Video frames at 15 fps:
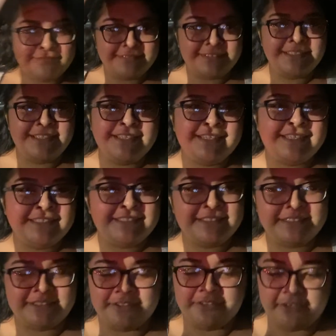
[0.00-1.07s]
Hey guys,
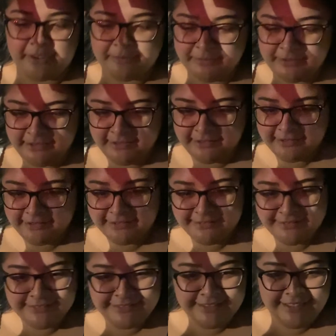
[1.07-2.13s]
so I'm here
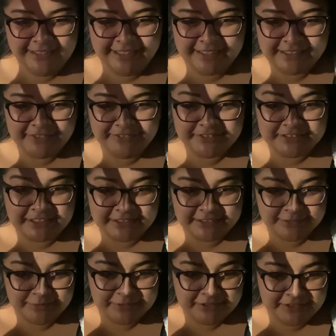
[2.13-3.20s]
and Kevin's next to
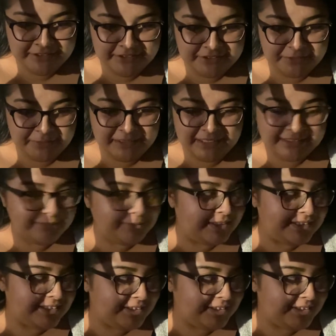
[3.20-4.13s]
me. He told me not to mention